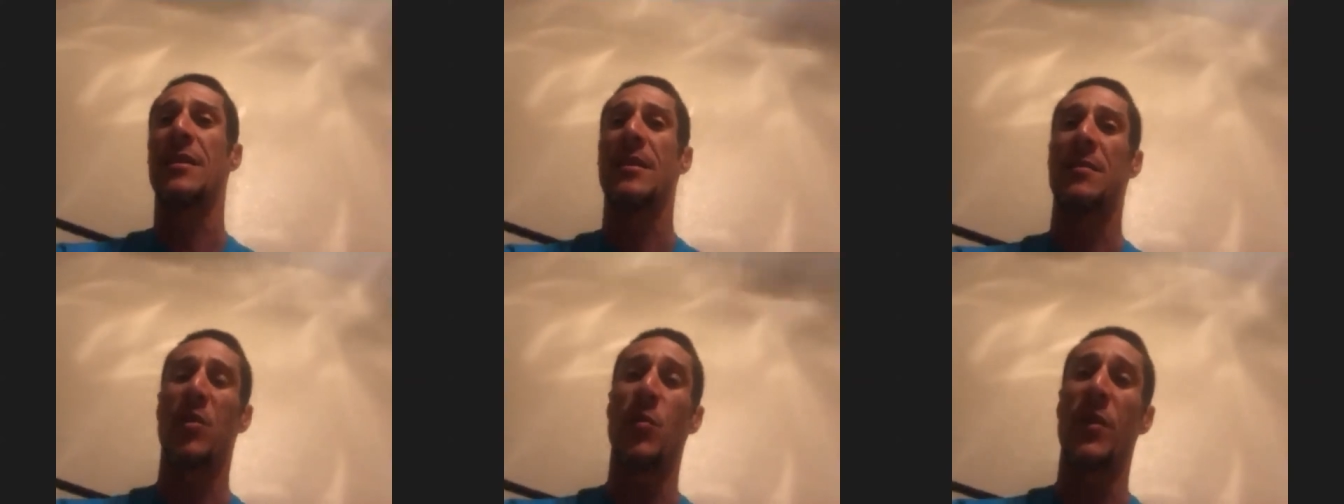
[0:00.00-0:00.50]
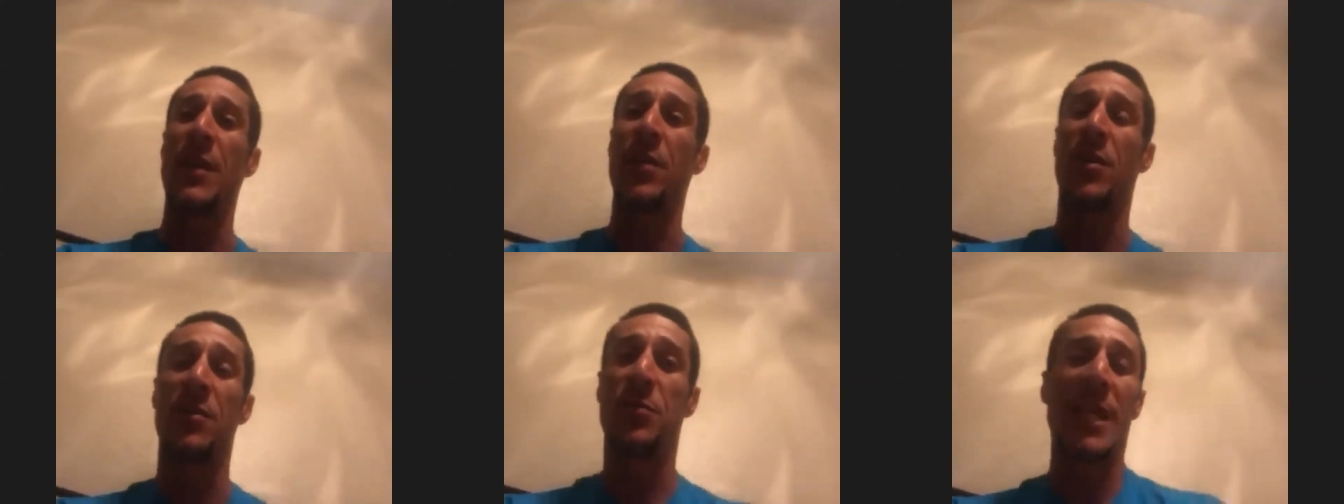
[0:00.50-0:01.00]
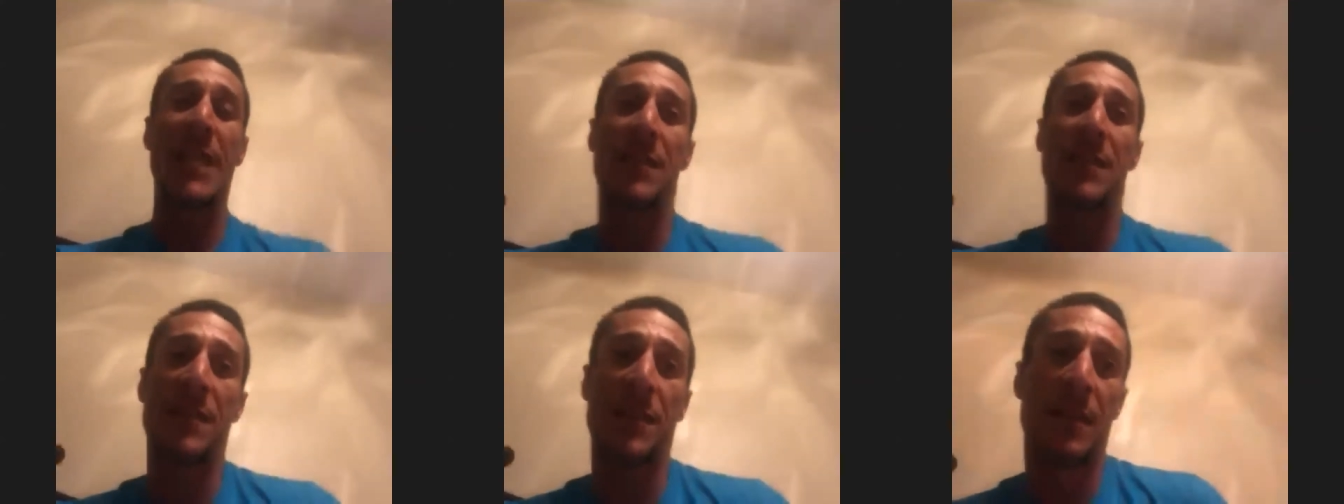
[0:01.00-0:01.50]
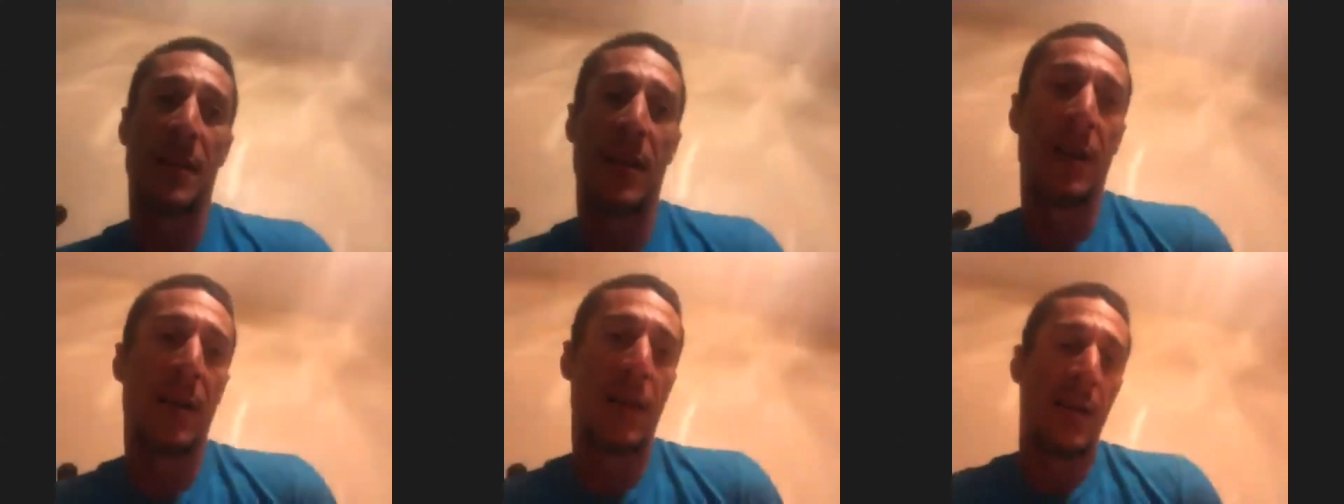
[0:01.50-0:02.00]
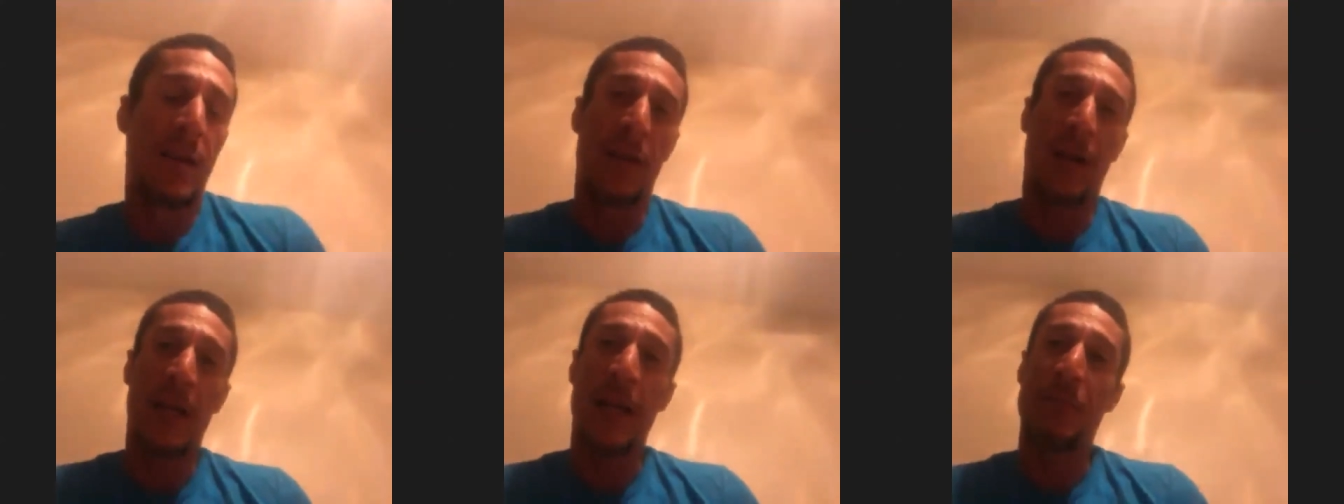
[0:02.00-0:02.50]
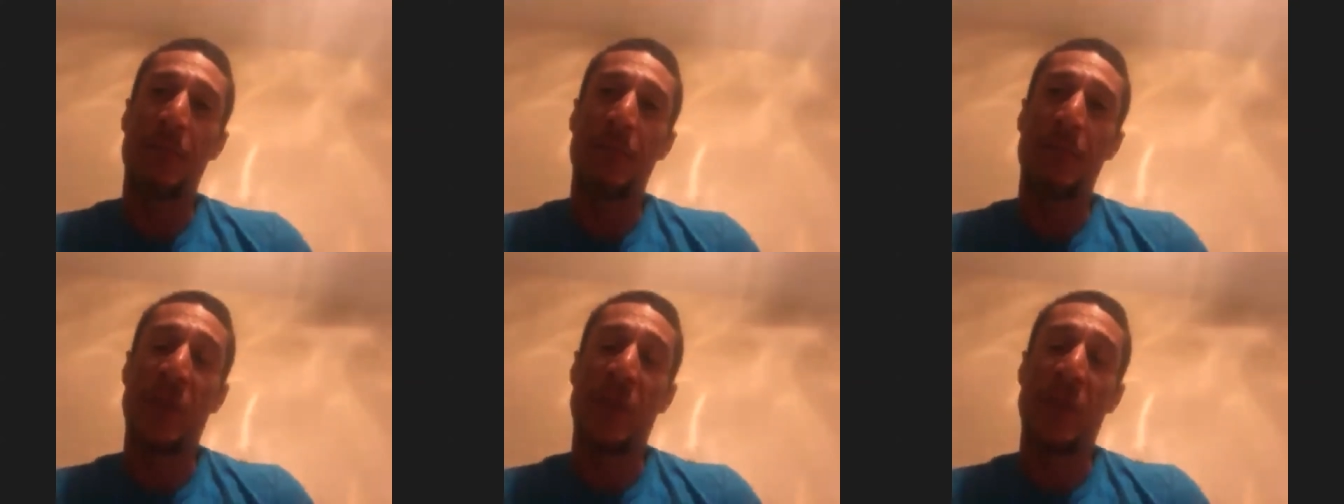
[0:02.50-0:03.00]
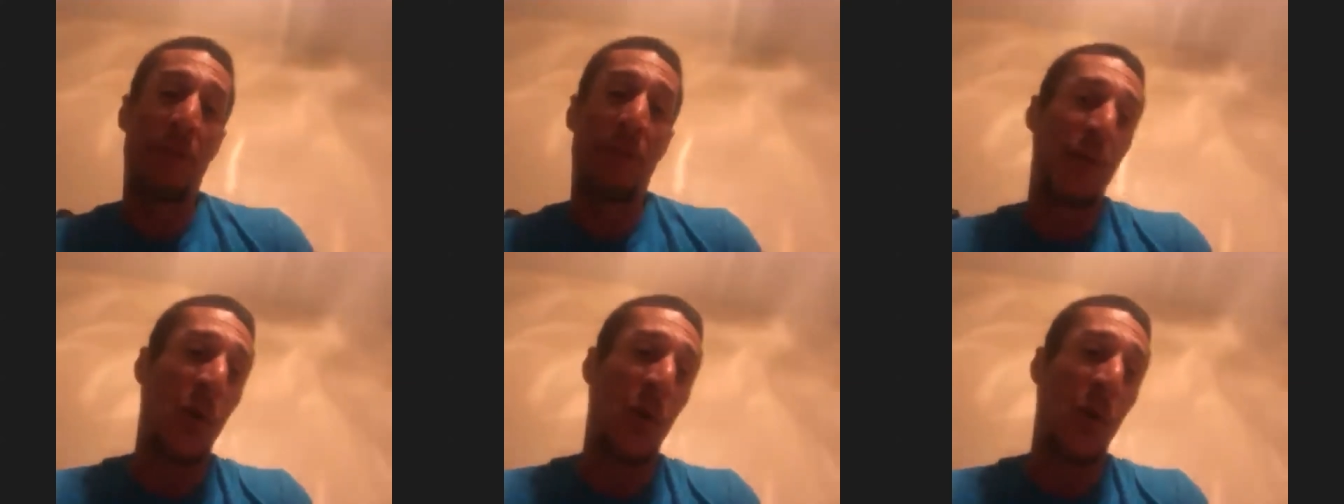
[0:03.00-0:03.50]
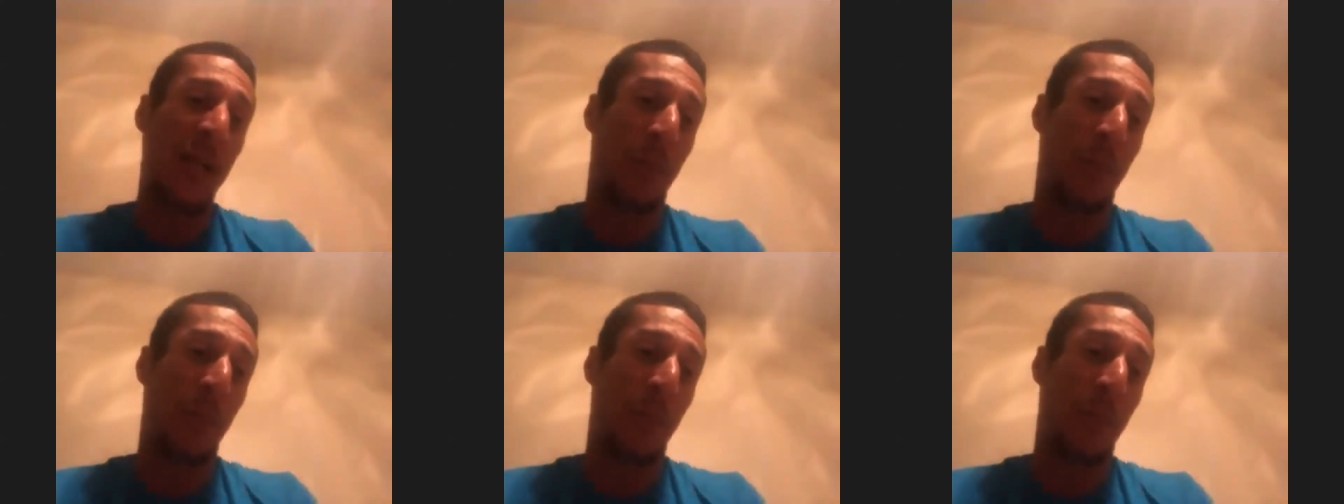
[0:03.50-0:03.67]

But when I go on races, on a podium,